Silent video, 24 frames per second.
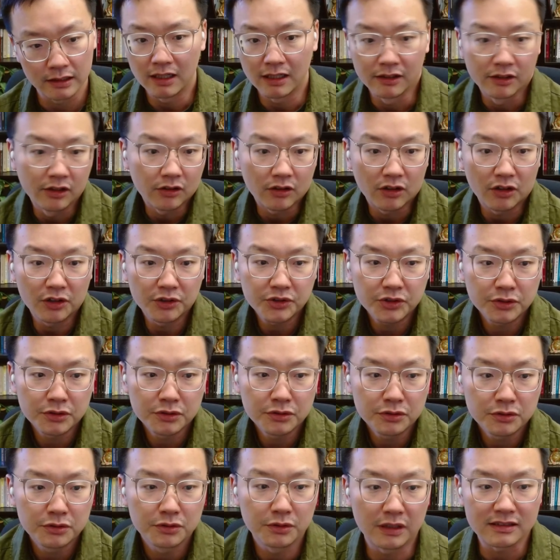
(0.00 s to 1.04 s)
And there are
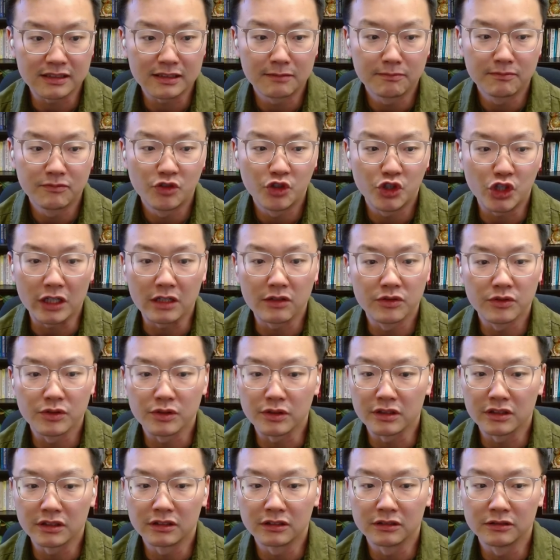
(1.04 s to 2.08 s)
also some
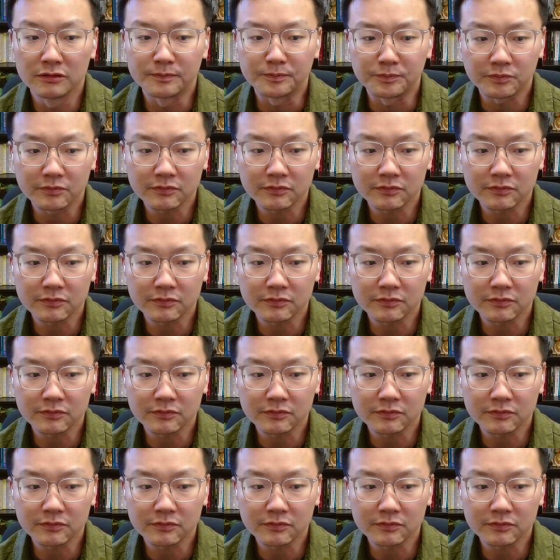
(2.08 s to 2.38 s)
general,